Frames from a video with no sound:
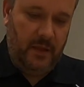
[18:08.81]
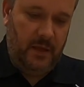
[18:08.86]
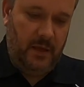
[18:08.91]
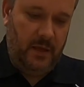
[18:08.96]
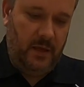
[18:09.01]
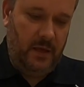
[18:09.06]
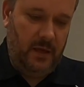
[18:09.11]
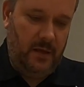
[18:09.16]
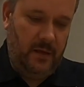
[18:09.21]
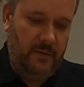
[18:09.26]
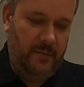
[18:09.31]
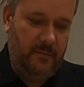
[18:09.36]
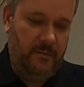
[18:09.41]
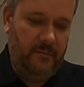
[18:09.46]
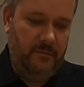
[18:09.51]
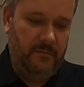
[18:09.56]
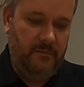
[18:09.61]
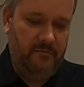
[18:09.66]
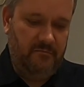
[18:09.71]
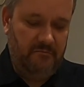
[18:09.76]

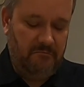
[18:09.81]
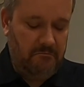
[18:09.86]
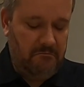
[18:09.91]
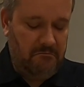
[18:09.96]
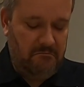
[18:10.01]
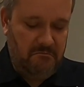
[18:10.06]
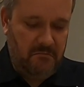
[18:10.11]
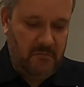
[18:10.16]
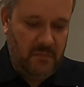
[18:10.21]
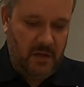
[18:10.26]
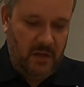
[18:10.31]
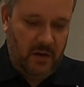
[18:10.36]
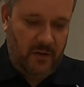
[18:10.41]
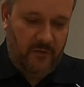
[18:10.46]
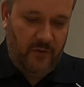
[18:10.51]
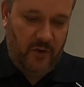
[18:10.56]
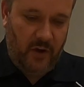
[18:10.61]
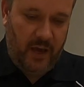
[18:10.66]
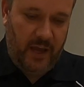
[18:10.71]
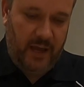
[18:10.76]

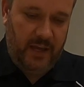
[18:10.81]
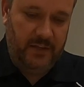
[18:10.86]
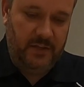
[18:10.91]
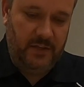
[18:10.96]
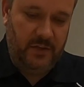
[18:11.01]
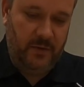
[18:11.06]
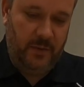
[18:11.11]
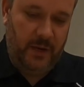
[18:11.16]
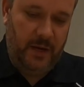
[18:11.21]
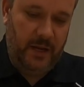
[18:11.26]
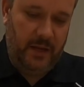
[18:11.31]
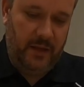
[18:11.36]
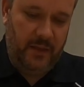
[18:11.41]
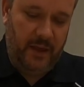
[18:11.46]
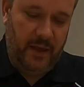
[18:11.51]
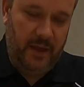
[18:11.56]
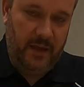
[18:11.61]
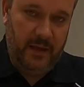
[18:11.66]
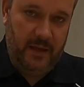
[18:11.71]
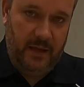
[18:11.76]
I've not had to do any of
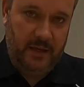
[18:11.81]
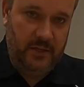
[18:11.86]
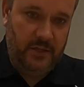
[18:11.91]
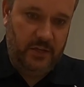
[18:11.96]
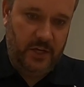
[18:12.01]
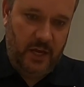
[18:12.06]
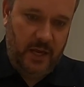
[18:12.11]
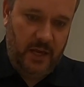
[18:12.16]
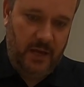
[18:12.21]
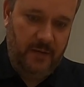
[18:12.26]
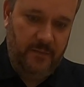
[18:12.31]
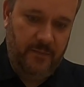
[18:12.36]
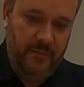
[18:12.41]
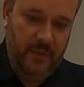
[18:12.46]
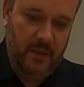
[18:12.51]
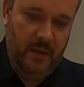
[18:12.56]
that as yet,